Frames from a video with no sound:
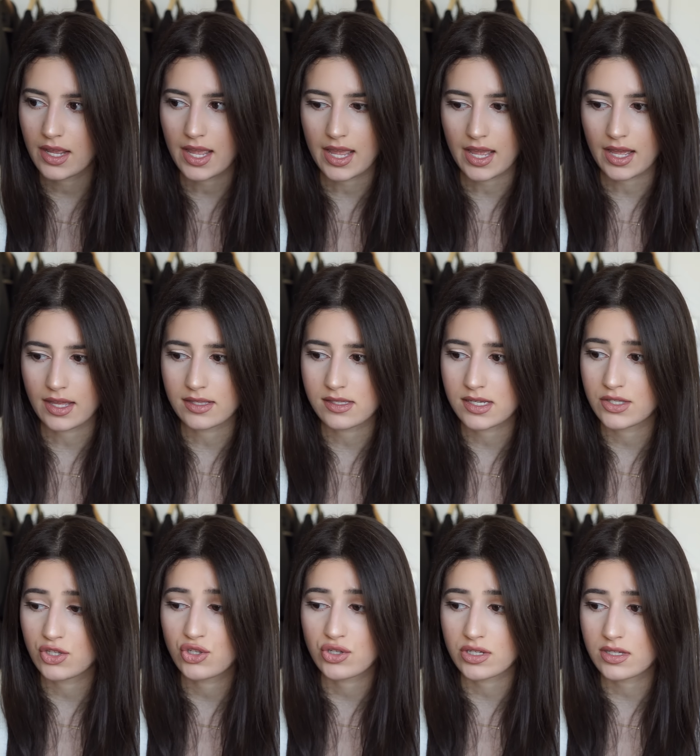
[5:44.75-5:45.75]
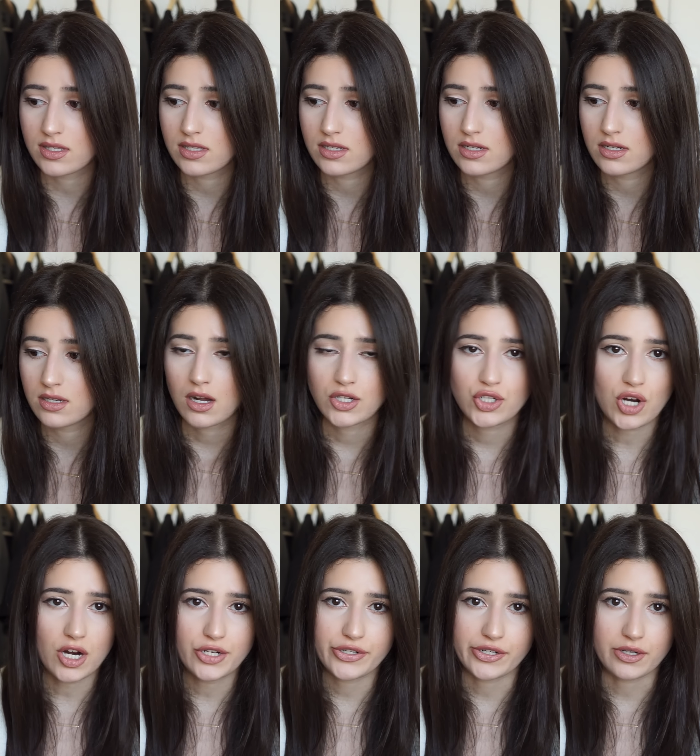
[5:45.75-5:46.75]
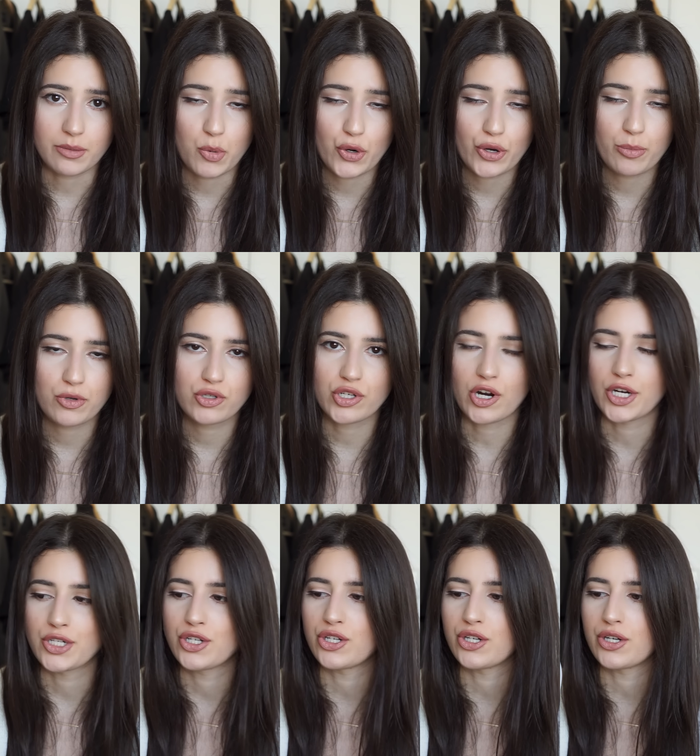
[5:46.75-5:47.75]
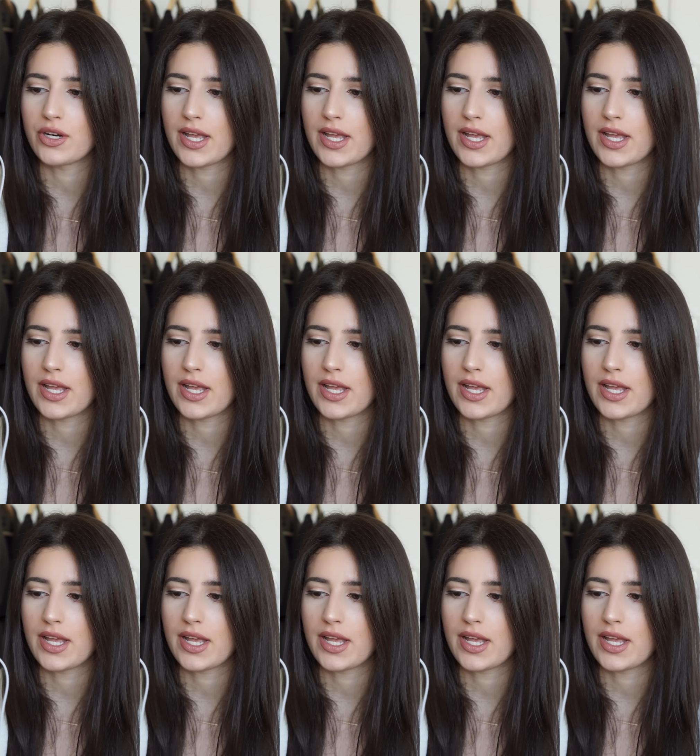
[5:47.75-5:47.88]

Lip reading: and it's just a charger, a portable charger.